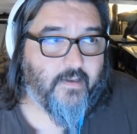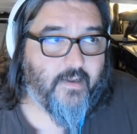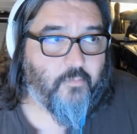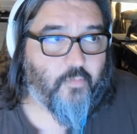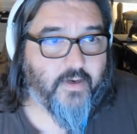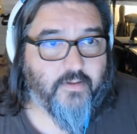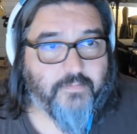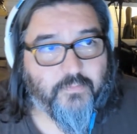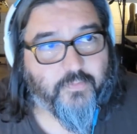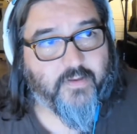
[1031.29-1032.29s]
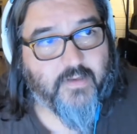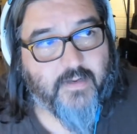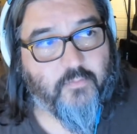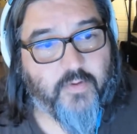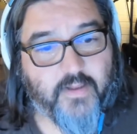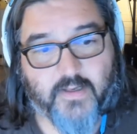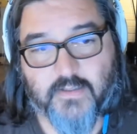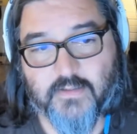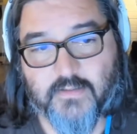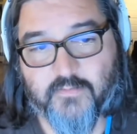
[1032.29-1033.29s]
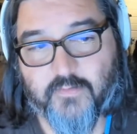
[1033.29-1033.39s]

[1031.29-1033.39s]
And one of the people that came with us